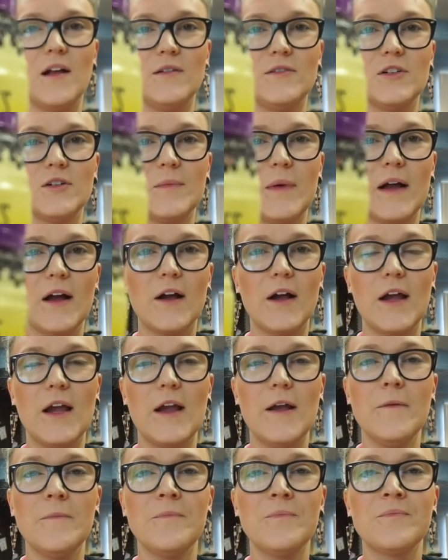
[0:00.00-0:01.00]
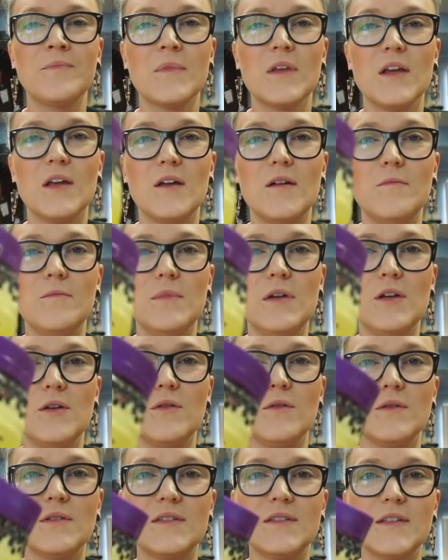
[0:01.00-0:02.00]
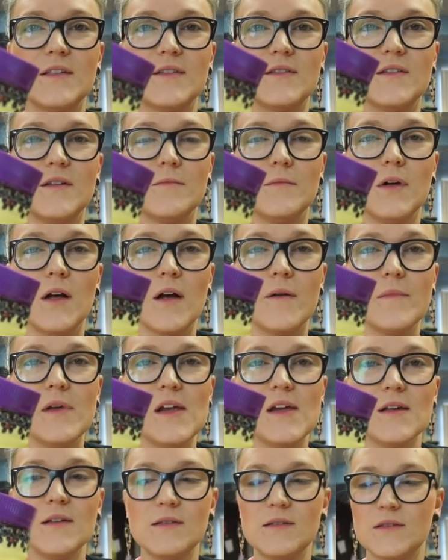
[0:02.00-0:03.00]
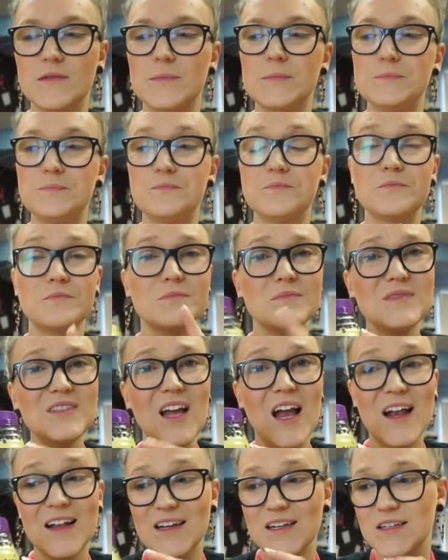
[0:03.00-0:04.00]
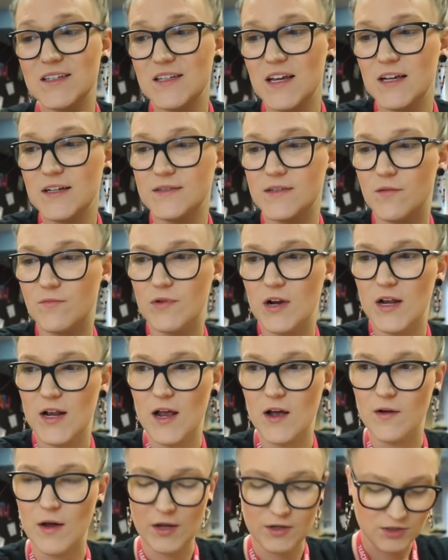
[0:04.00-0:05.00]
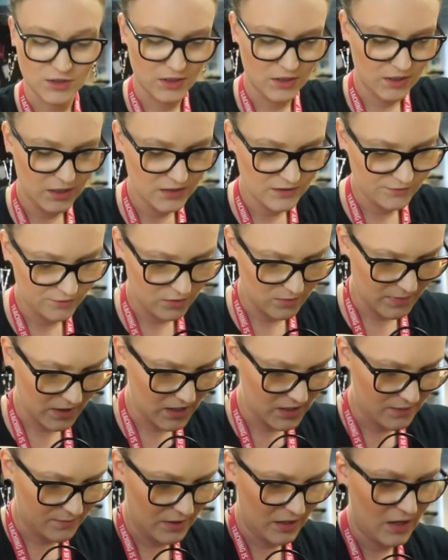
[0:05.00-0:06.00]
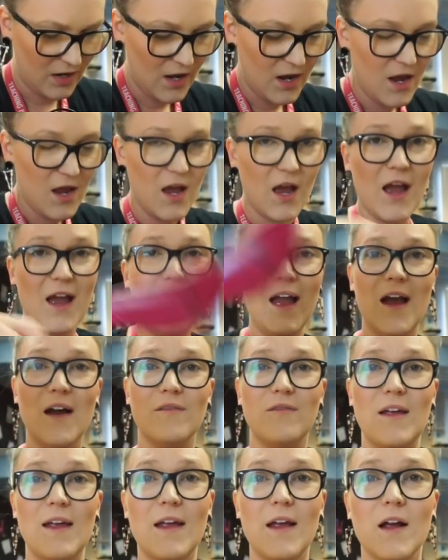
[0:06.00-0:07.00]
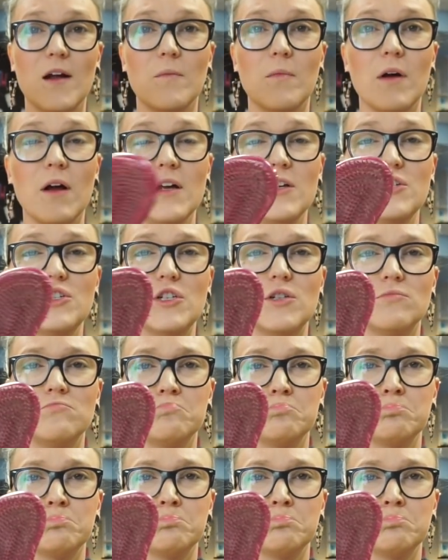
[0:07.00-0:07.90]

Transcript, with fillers: Elderberry Immune System Gummies. I need to take some right now, actually. Thanks for reminding me. I have a hairbrush.